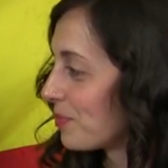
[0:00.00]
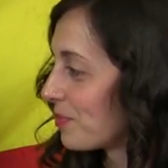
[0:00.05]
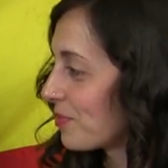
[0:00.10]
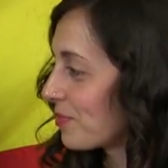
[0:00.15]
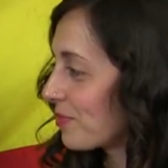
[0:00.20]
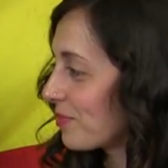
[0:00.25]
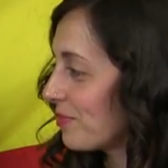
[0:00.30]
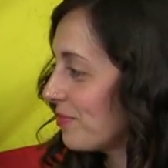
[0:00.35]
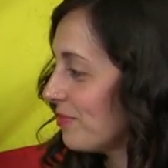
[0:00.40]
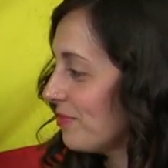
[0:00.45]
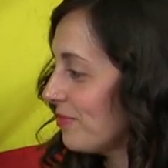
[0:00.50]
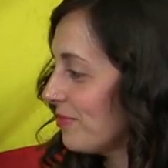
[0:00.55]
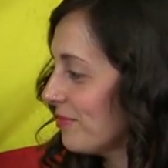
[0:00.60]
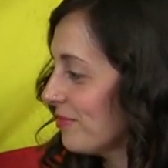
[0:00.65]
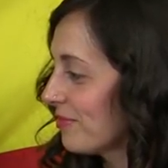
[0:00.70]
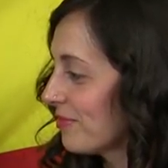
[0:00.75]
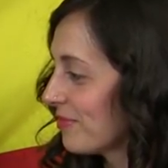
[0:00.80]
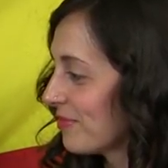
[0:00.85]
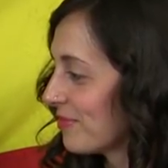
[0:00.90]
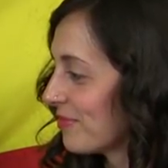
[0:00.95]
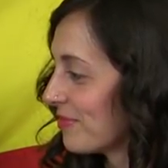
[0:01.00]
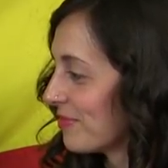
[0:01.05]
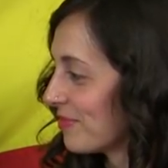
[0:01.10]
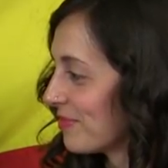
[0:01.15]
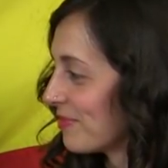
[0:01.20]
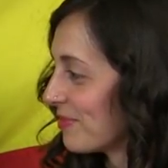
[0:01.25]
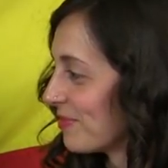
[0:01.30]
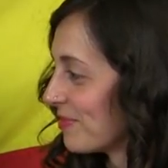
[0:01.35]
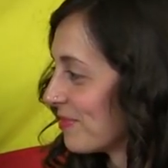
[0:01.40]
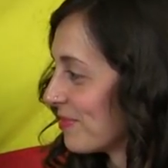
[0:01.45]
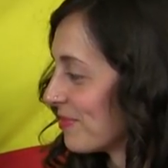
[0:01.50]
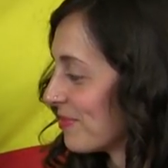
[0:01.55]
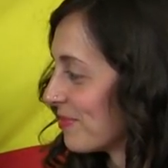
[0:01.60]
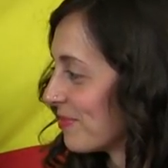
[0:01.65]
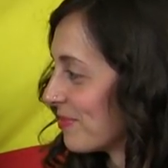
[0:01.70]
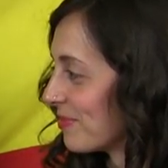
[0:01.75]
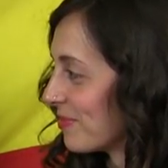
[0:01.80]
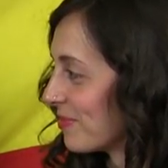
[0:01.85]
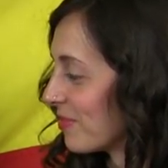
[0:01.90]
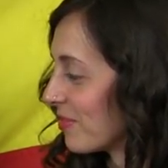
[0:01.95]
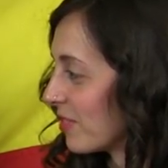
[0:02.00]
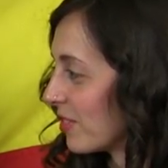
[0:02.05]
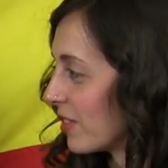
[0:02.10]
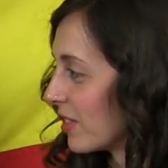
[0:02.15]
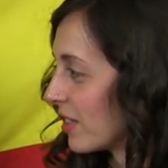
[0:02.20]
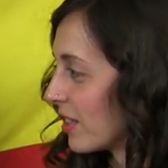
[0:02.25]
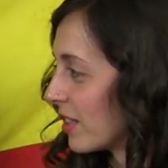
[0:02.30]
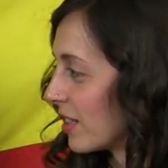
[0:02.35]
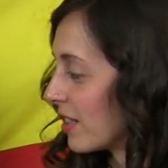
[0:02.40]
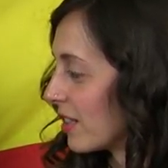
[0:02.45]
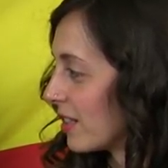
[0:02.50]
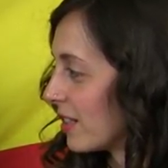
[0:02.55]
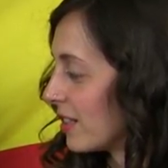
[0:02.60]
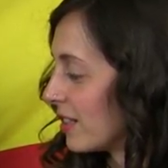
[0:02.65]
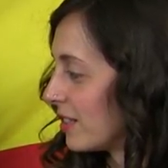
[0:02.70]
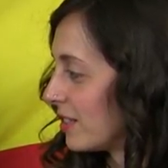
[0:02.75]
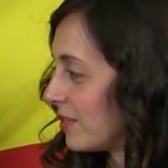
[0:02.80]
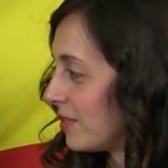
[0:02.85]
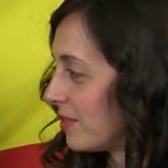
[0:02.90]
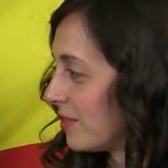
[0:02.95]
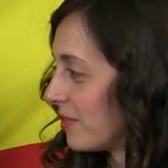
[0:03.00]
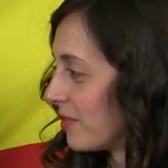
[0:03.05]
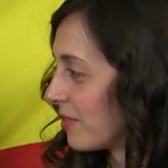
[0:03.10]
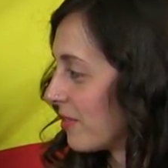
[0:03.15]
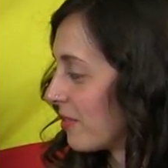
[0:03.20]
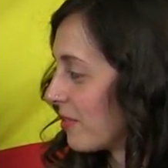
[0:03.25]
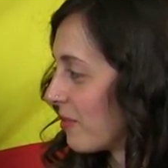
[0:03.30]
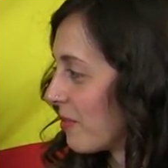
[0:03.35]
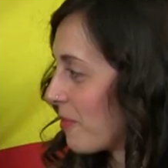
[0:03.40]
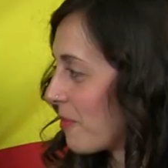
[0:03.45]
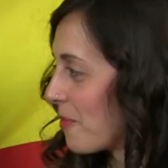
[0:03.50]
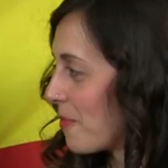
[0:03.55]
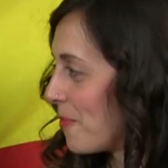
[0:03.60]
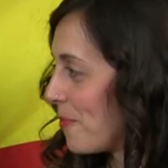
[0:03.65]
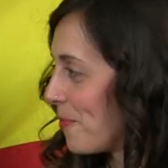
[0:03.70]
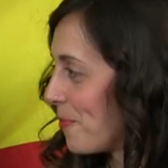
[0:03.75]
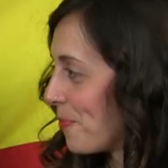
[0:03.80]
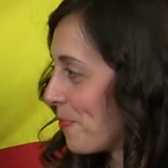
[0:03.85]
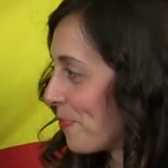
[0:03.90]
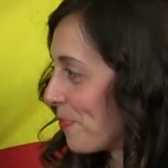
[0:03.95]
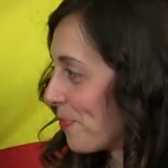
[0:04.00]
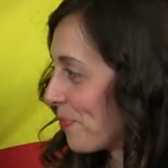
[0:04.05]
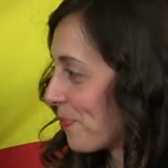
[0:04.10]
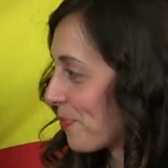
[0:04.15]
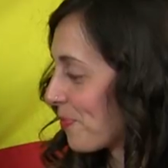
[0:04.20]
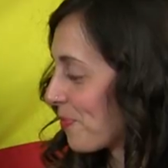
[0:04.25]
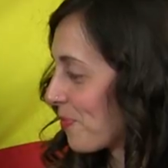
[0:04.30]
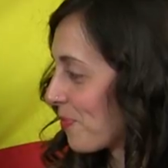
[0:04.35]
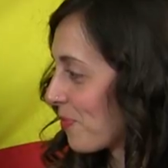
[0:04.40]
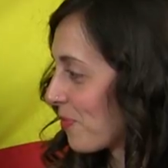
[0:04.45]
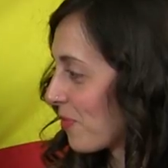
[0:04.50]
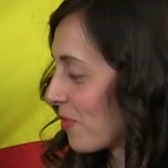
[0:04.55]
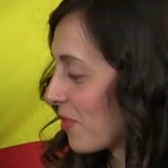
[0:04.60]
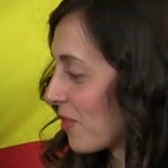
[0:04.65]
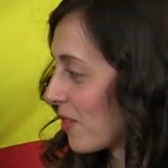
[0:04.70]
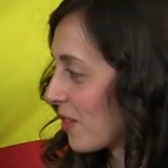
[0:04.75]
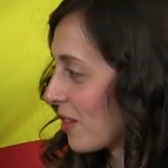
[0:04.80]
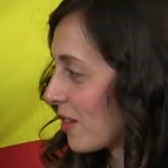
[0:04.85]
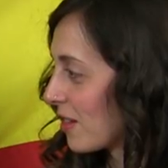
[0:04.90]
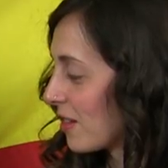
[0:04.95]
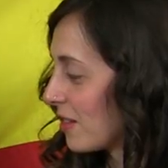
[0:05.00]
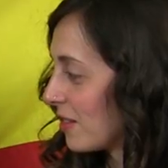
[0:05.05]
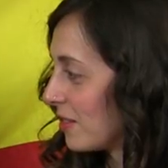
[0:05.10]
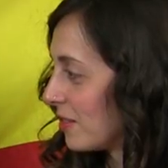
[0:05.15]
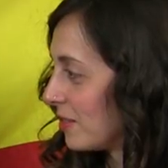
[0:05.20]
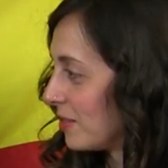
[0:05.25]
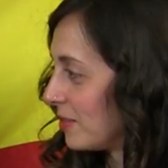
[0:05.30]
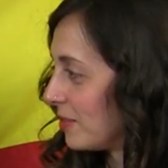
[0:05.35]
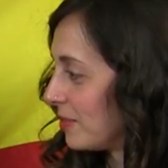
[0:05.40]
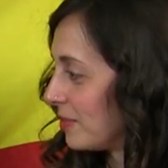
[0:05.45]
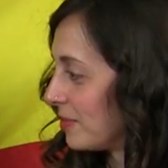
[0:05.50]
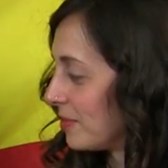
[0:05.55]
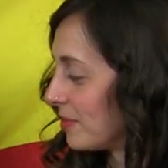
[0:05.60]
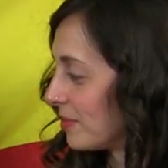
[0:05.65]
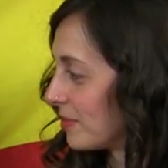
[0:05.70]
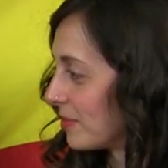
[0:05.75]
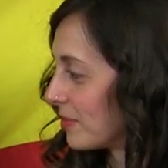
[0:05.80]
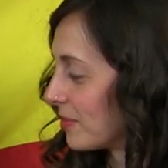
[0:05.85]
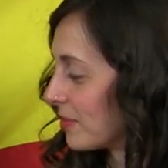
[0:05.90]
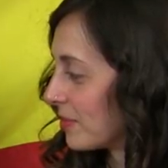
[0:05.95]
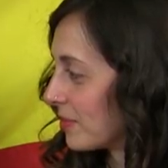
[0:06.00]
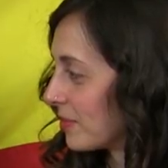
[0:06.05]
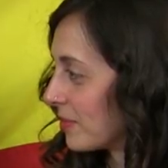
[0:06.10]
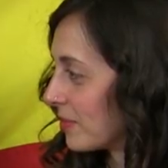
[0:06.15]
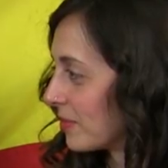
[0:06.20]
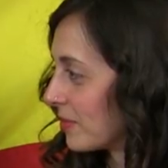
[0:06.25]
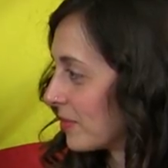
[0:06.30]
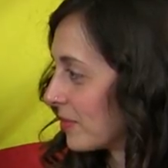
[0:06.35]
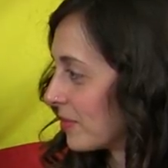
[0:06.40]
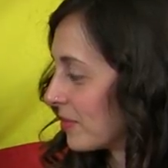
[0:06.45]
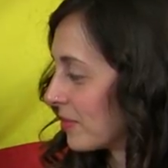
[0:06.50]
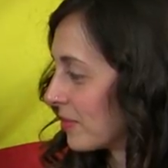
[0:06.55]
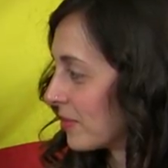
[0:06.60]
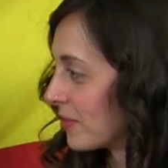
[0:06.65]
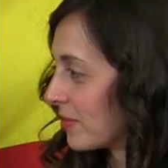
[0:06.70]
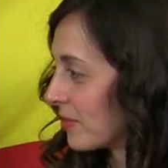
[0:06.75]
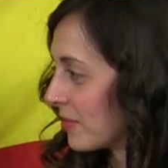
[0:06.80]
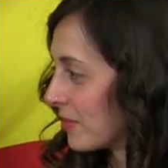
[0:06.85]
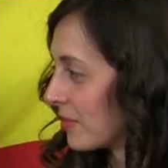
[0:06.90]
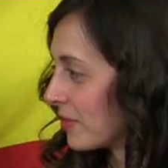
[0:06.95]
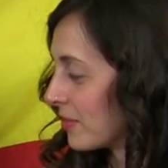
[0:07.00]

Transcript: [no speech]